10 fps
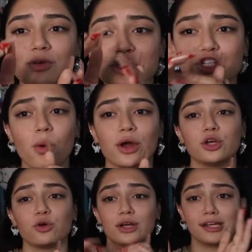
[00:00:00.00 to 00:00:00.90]
be showing
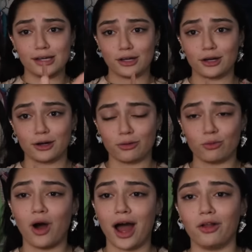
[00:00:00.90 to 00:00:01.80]
you here
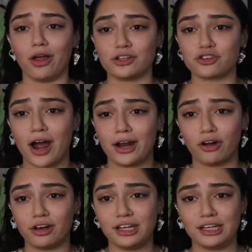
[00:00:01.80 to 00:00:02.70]
while I try it
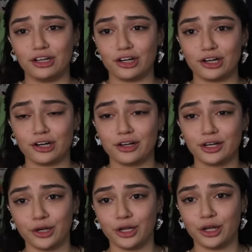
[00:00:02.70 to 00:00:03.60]
on here,
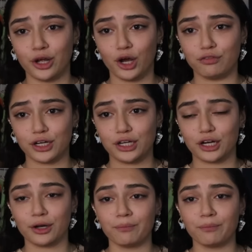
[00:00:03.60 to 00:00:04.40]
over here.